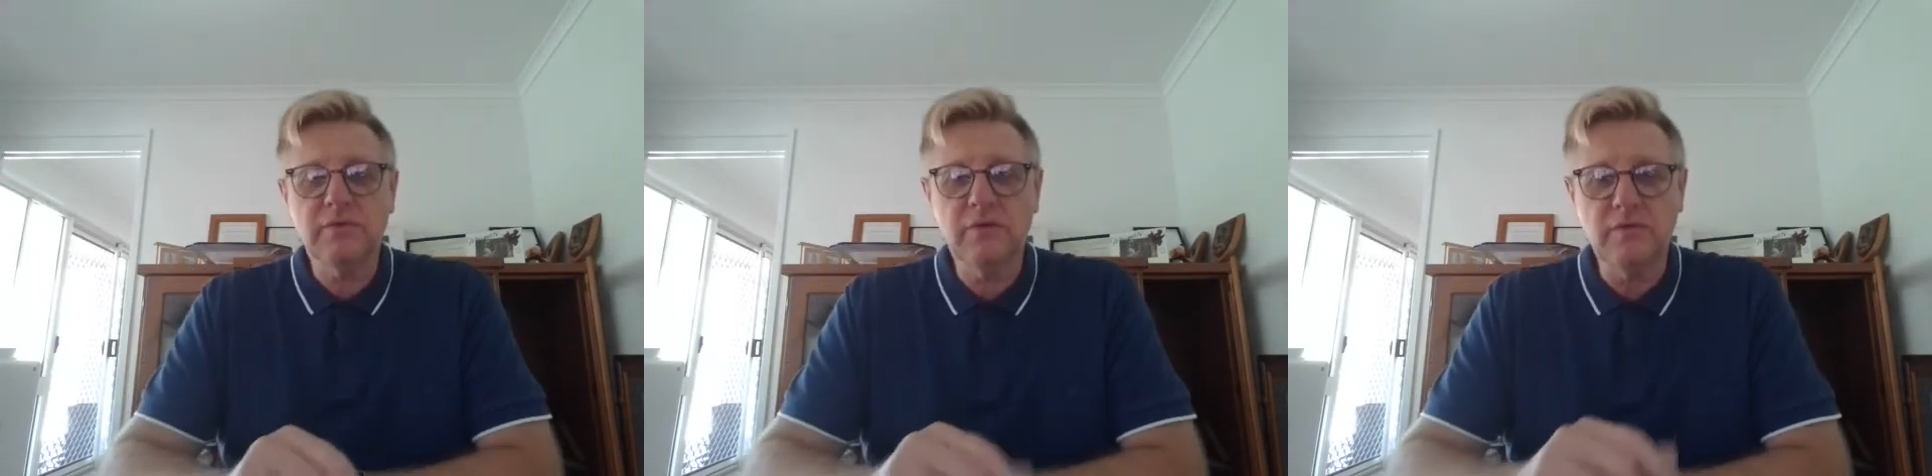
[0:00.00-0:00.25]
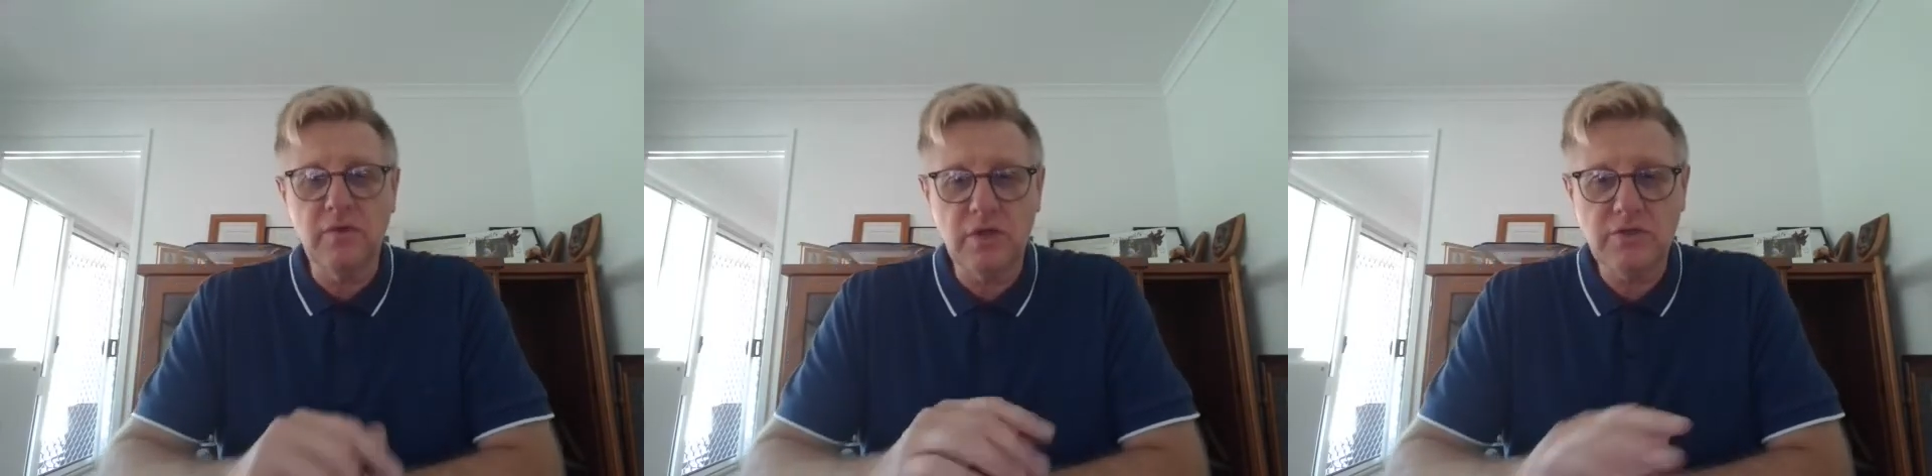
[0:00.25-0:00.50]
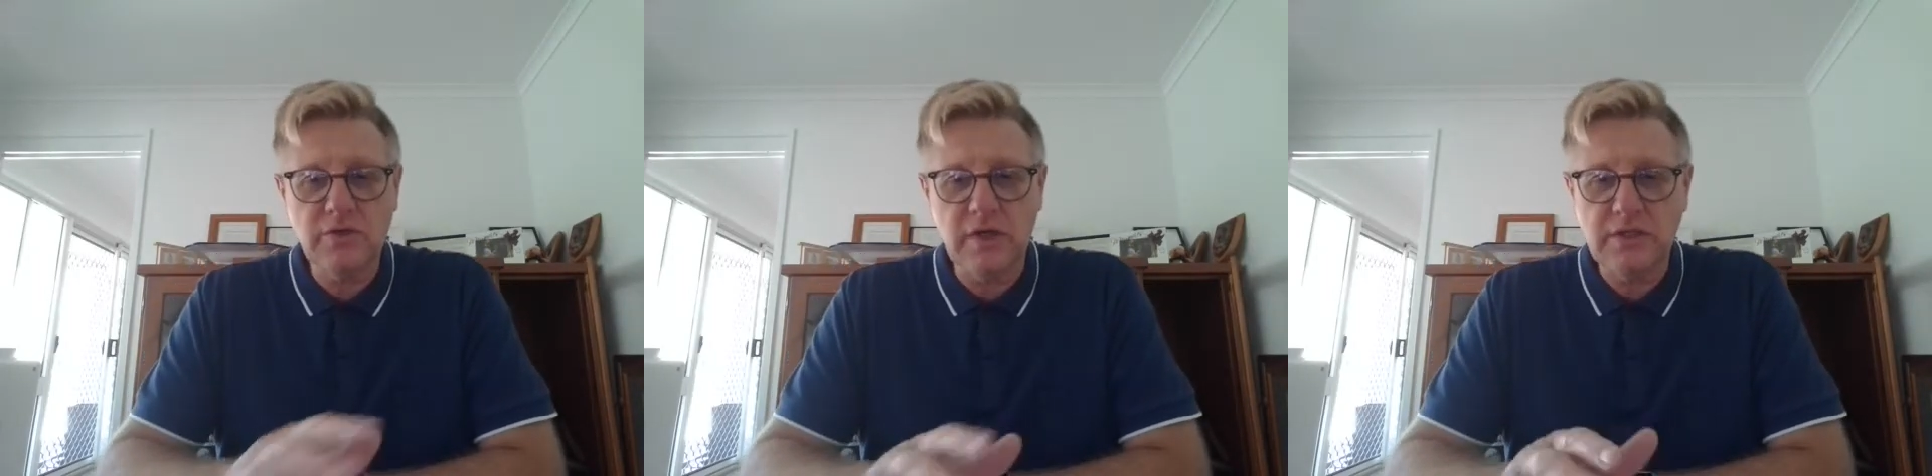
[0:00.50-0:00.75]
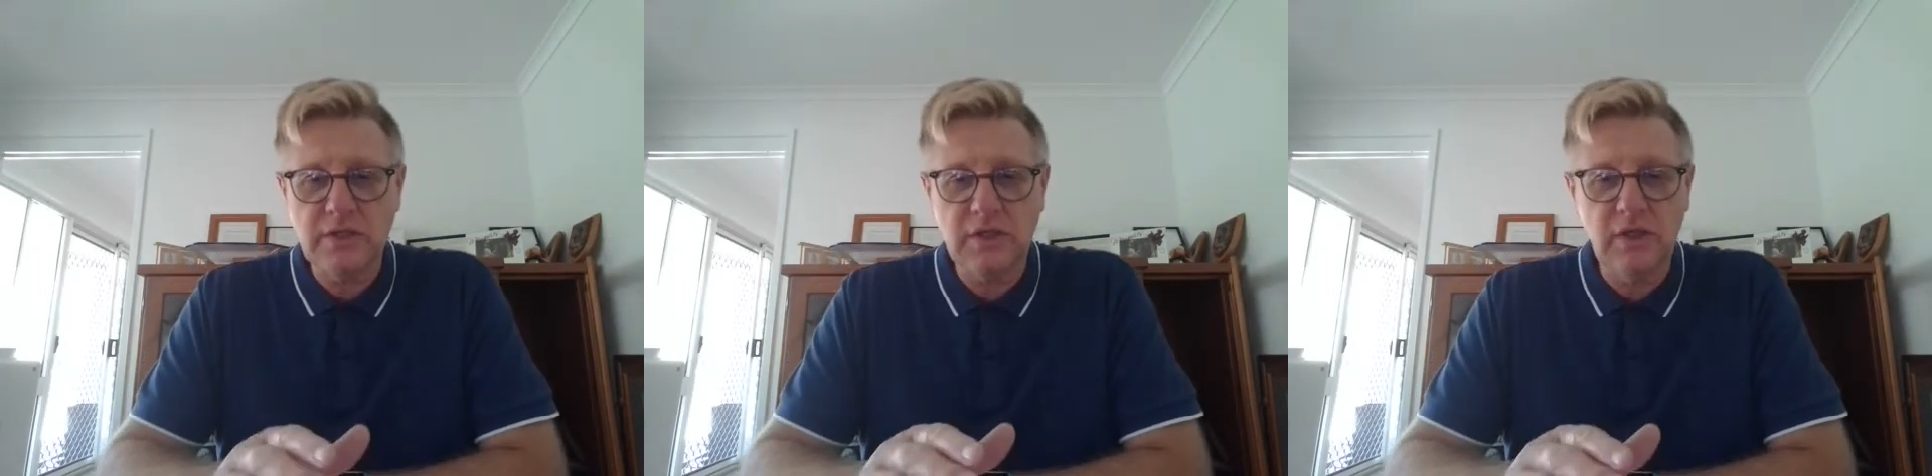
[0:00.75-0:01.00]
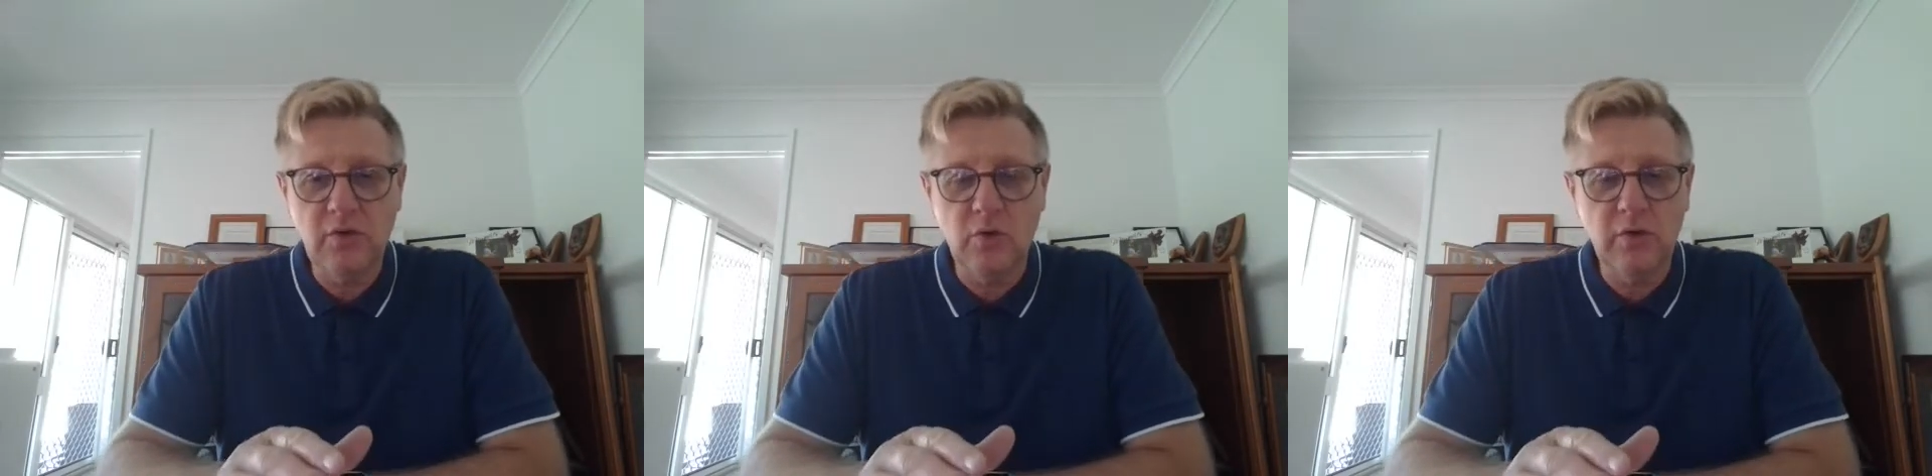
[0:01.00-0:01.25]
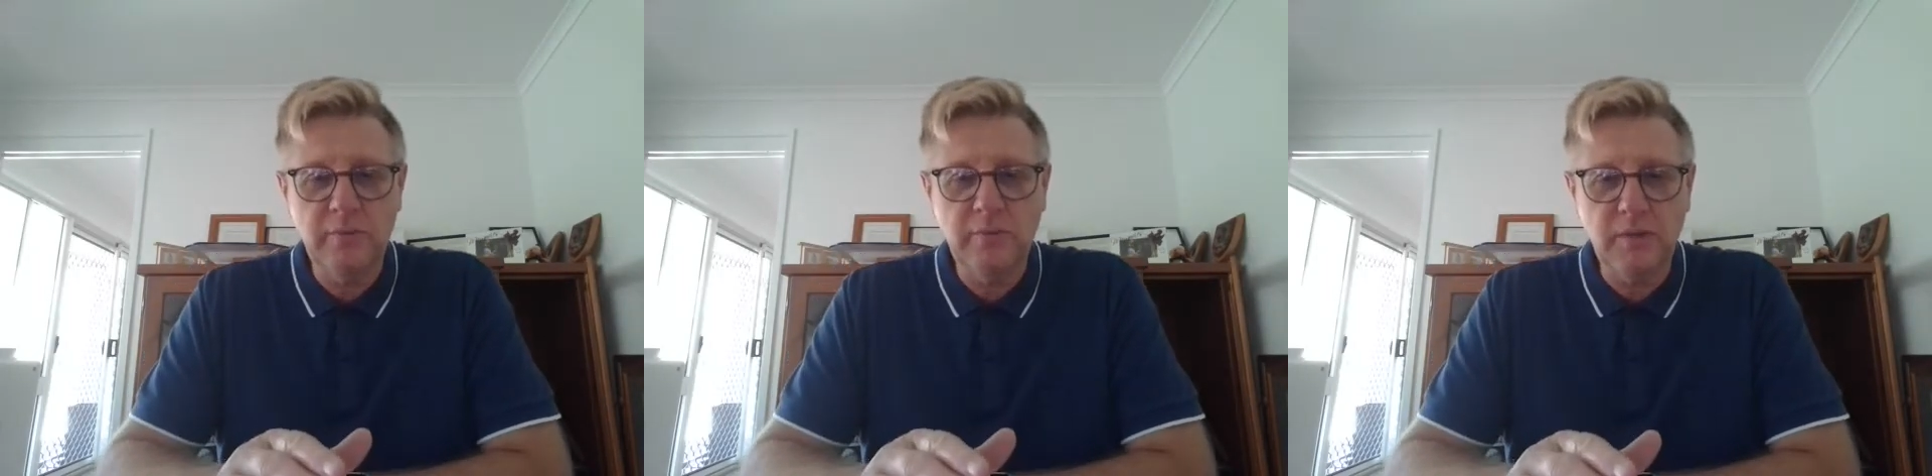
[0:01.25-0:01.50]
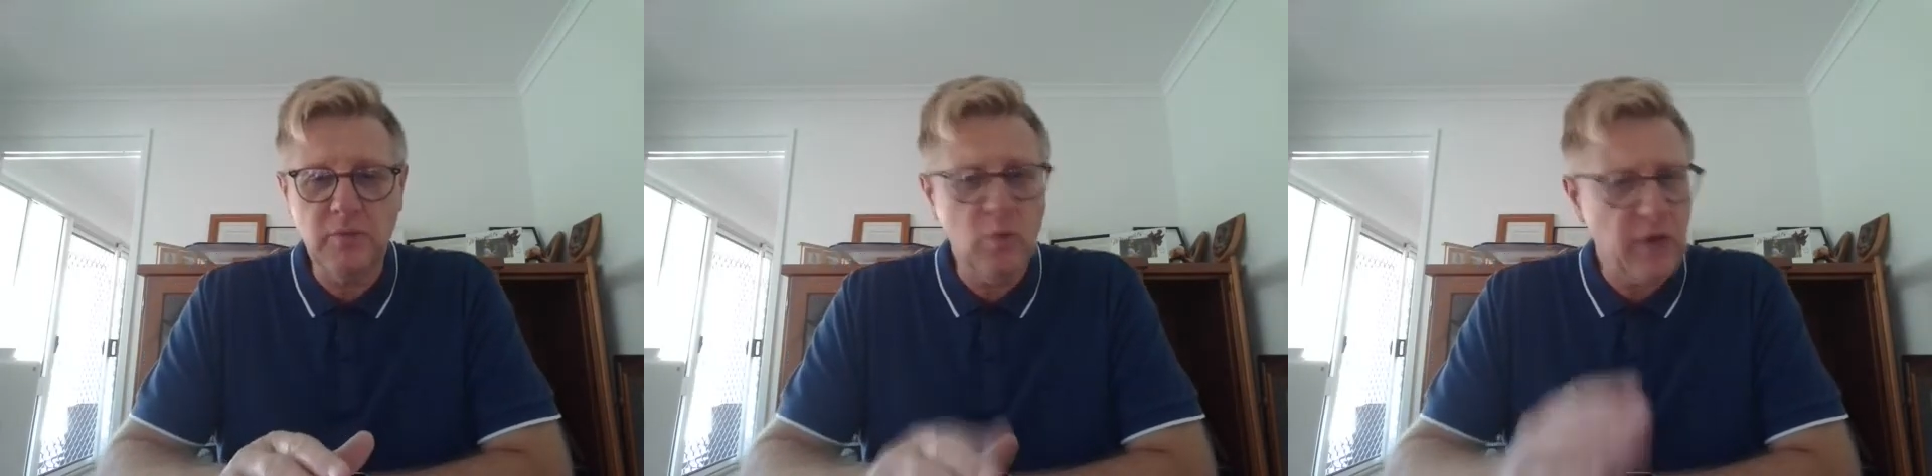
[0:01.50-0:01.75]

if you've lost trust in all of people,